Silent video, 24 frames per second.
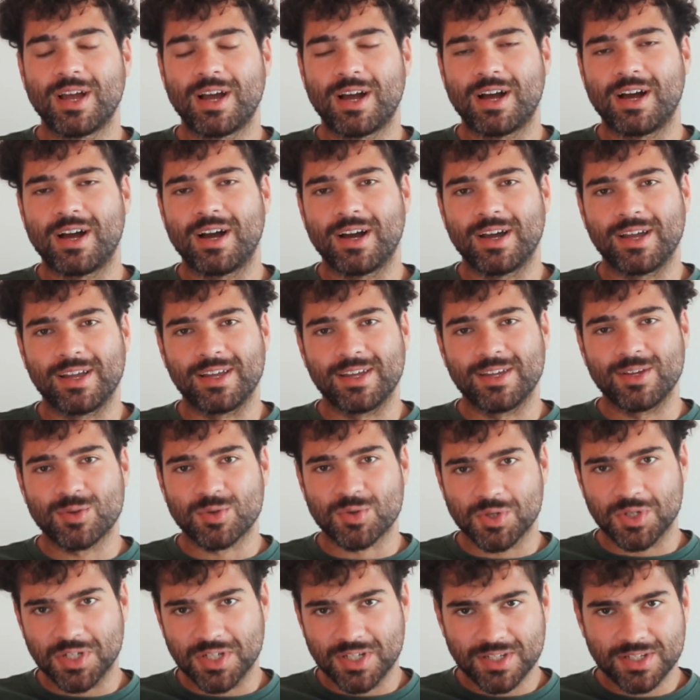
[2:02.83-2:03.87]
I
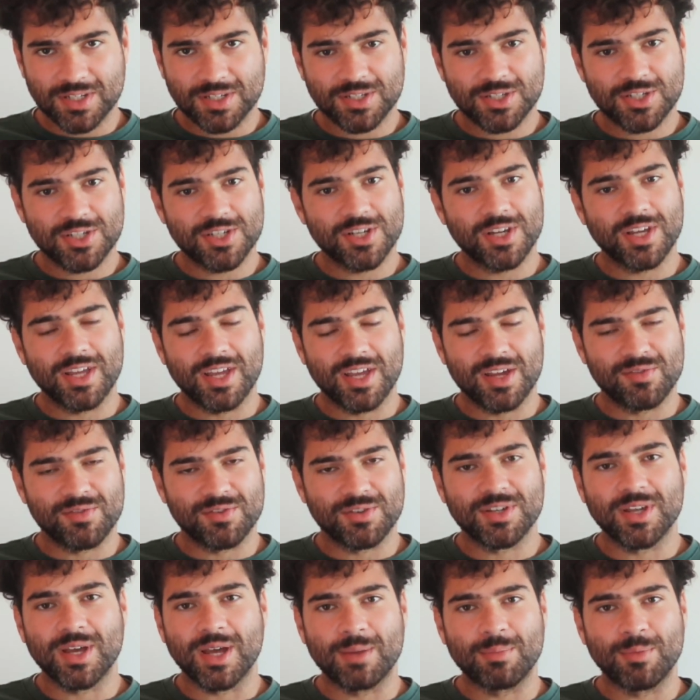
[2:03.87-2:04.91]
cringe every
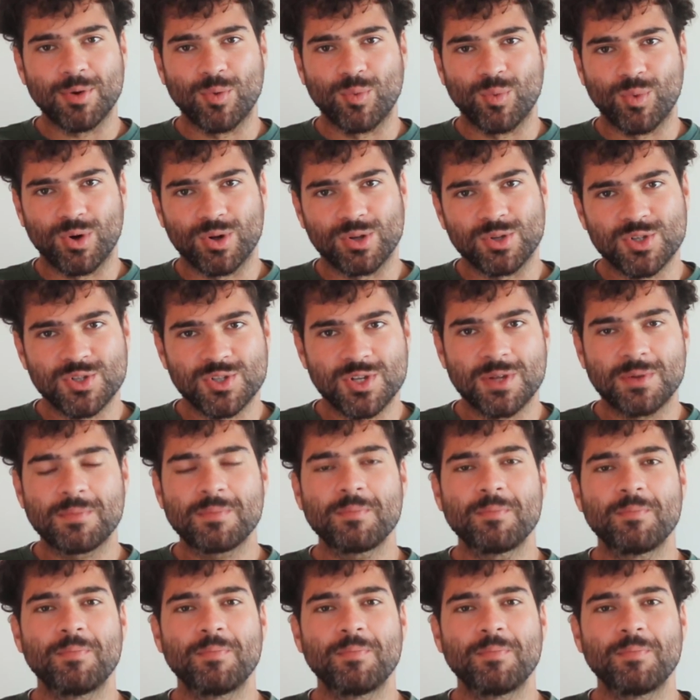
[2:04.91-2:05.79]
time I watch them,